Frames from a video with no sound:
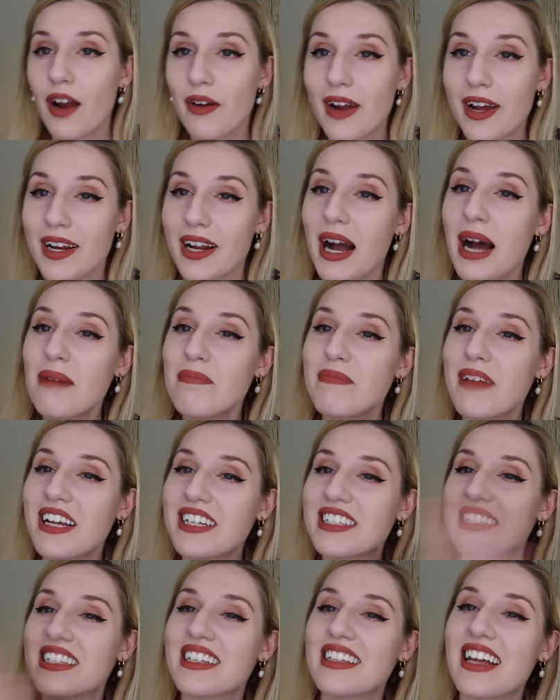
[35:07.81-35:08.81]
All right, up
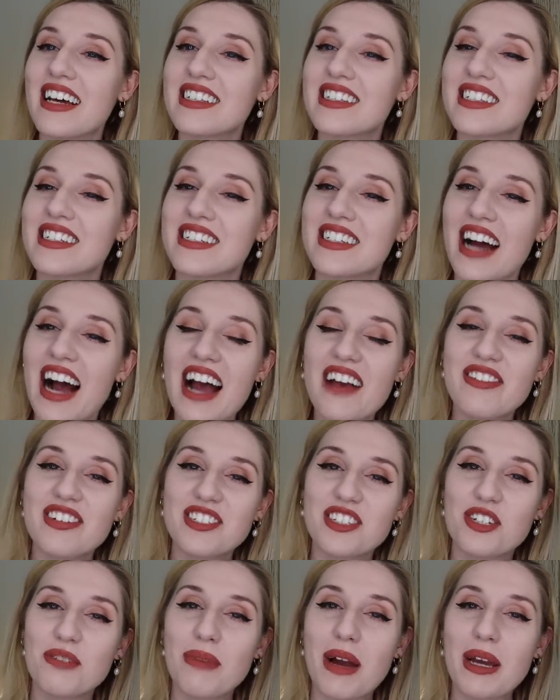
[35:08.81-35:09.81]
next, let's dive
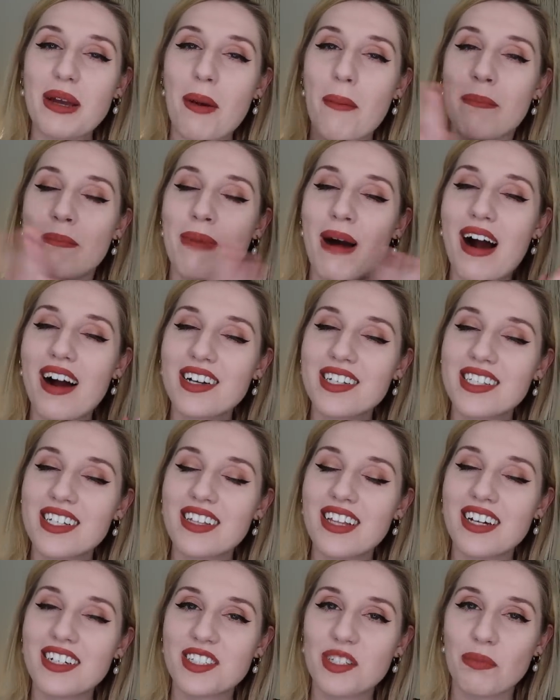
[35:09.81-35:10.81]
into my
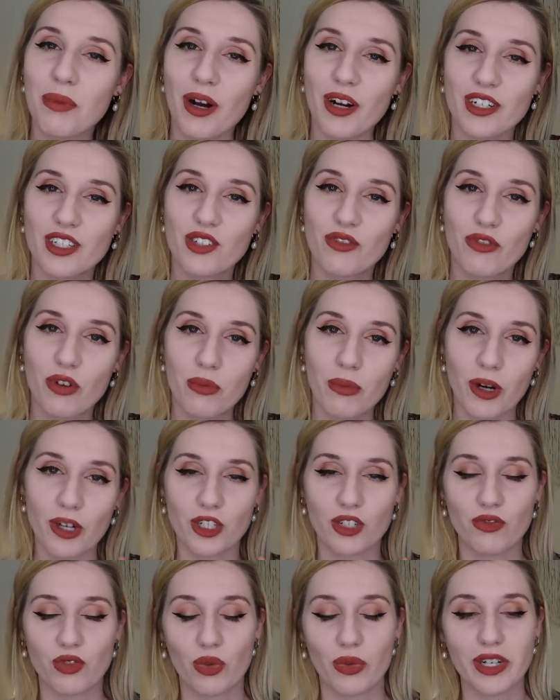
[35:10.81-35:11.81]
Boxyluxe box for
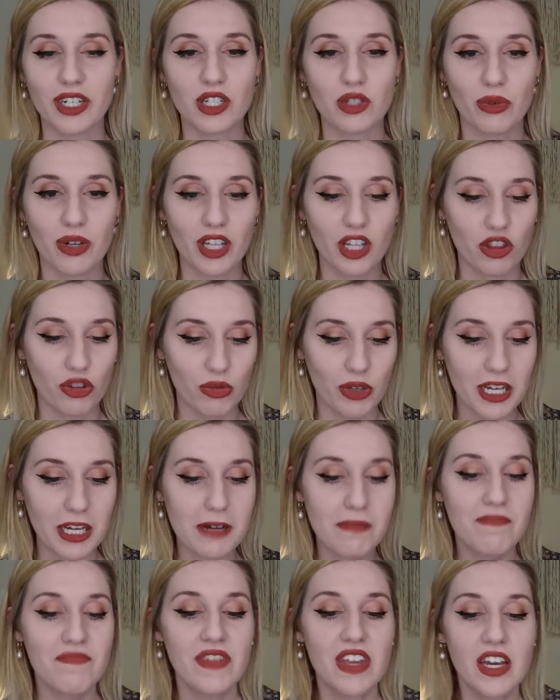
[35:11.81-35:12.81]
March of 2023.
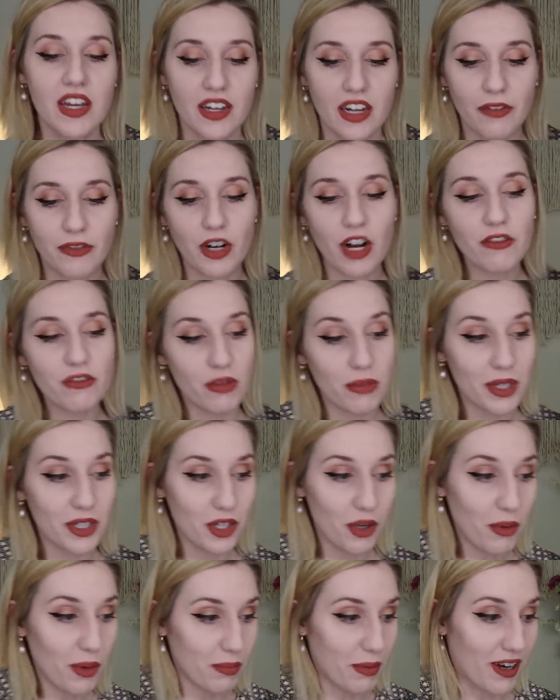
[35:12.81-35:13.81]
Now, if you're
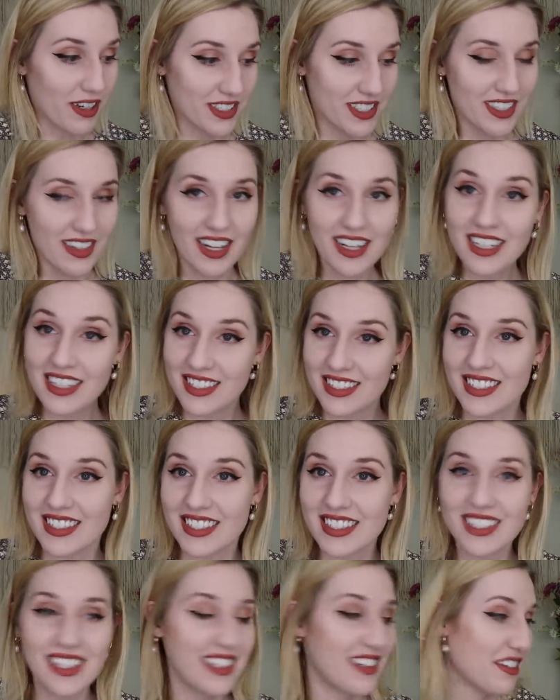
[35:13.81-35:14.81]
unfamiliar with Boxyluxe, this
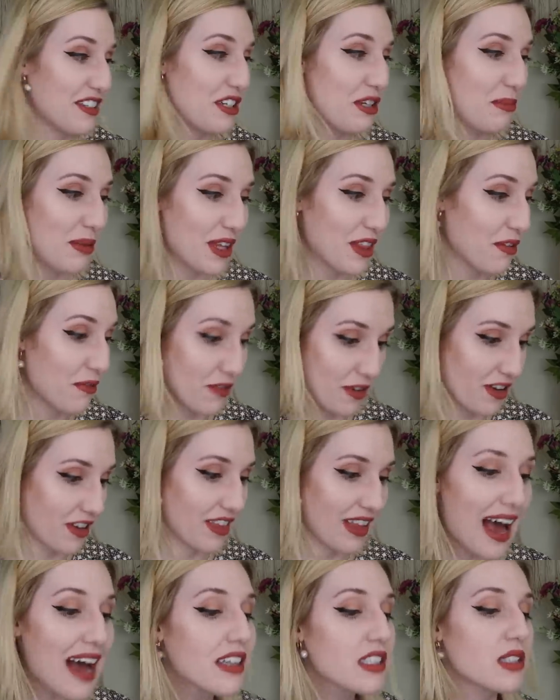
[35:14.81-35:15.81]
is going to be the very
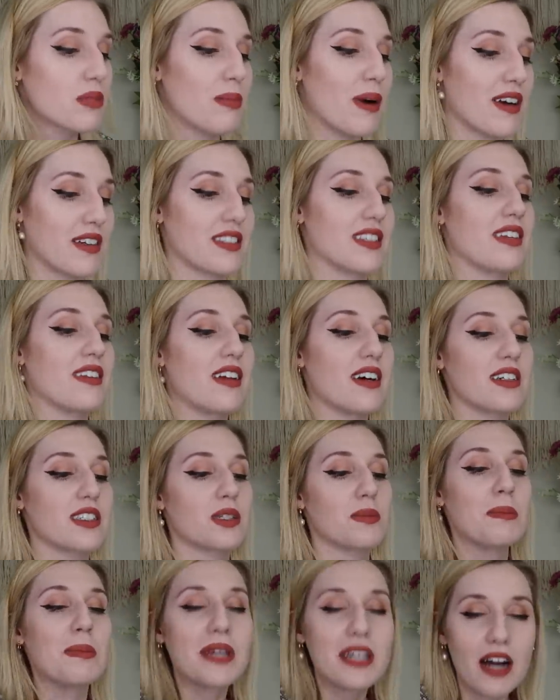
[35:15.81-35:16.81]
last
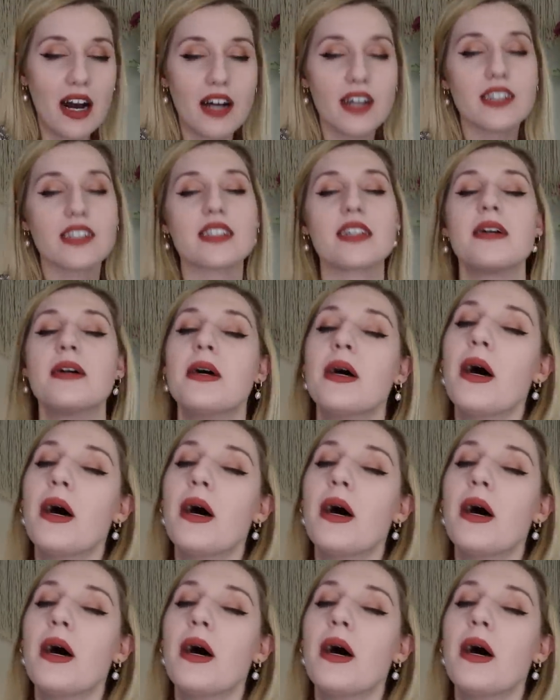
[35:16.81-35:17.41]
Boxyluxe because